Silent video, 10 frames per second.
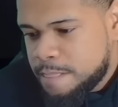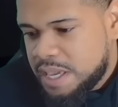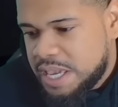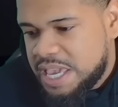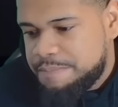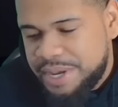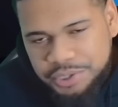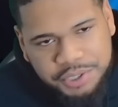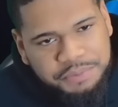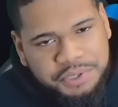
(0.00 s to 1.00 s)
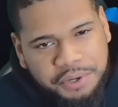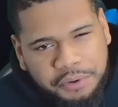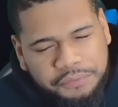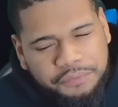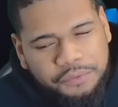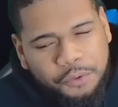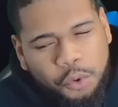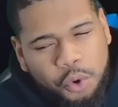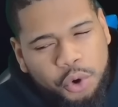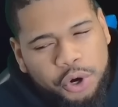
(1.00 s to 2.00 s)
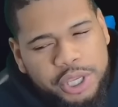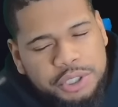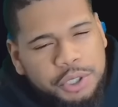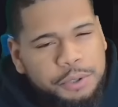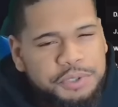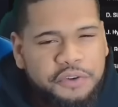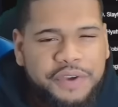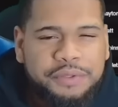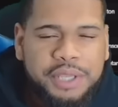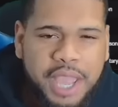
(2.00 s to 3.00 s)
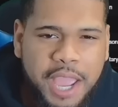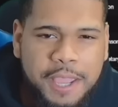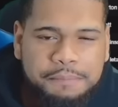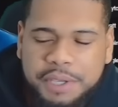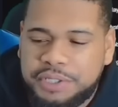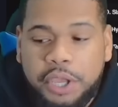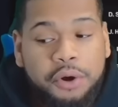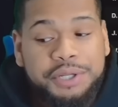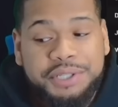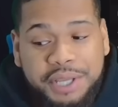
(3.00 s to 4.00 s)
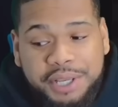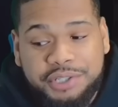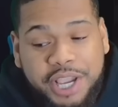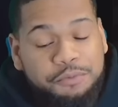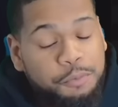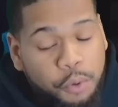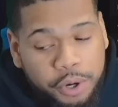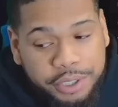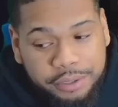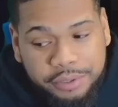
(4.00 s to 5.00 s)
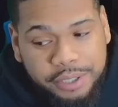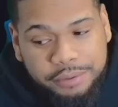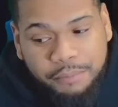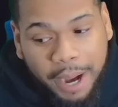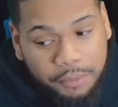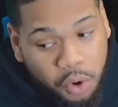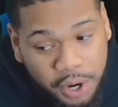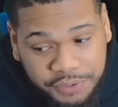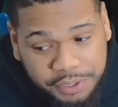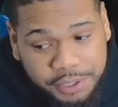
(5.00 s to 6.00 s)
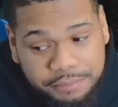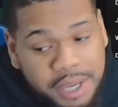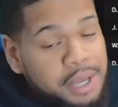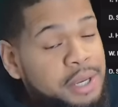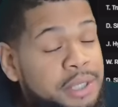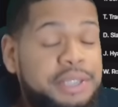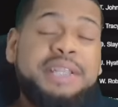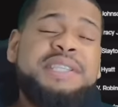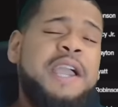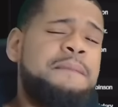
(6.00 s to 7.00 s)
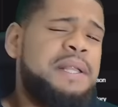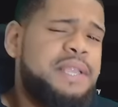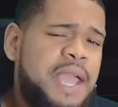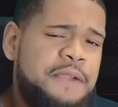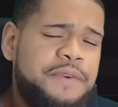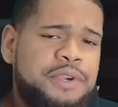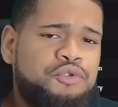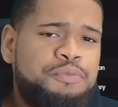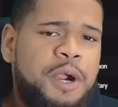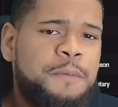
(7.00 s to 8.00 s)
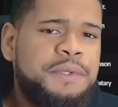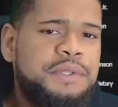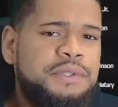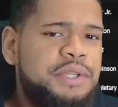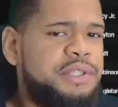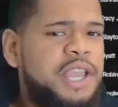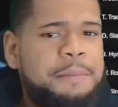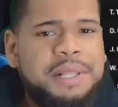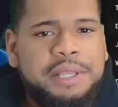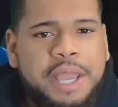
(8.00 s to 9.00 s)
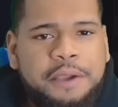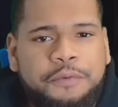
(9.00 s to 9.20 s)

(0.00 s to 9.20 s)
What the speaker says: he benched himself or he took himself out the game because they already said, Jane reported, Mike McCarthy them, didn't take him out the game for injury purposes, didn't take him out the game for